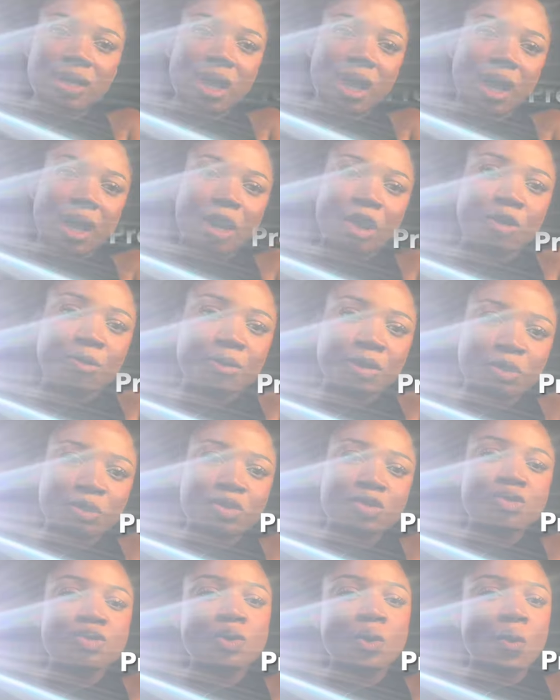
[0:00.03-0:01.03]
I hope you
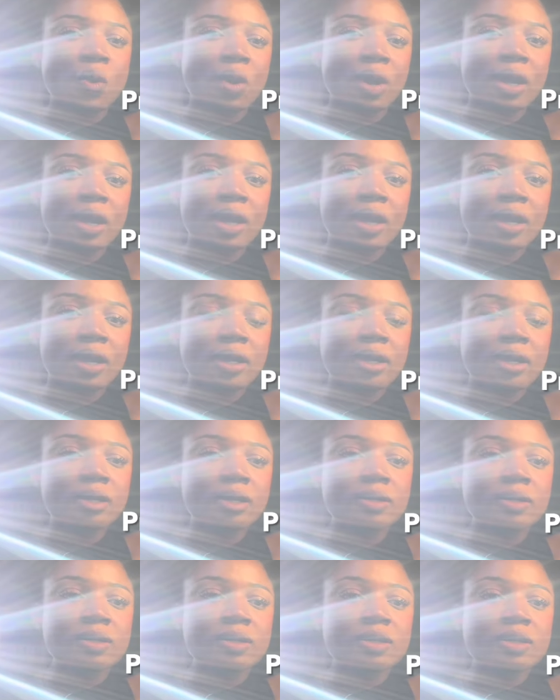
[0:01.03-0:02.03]
enjoy
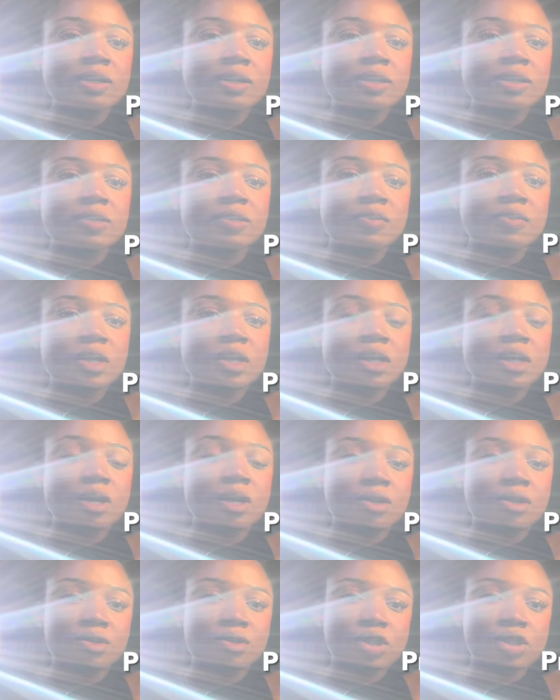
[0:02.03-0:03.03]
this
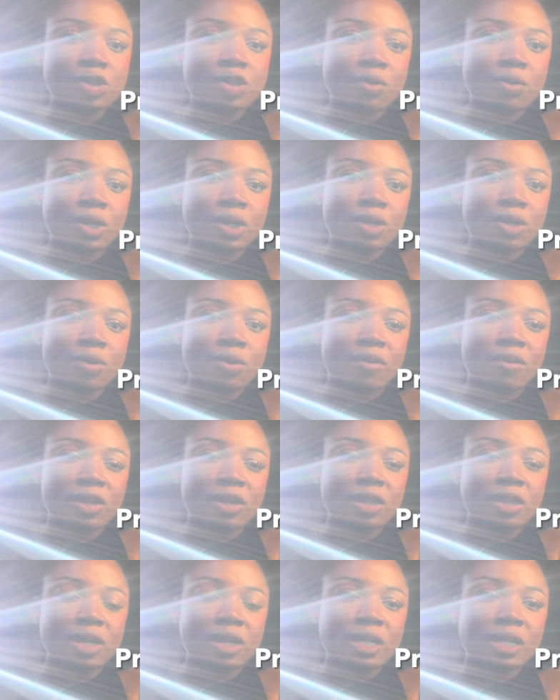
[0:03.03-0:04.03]
video showing you
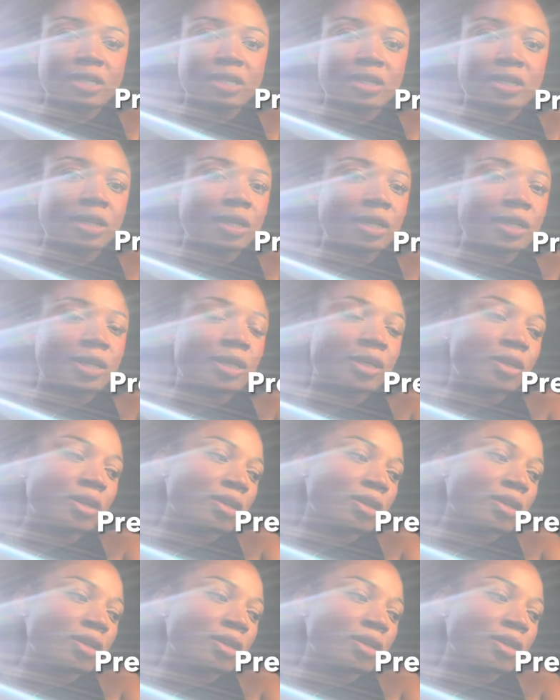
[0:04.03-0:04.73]
everything I did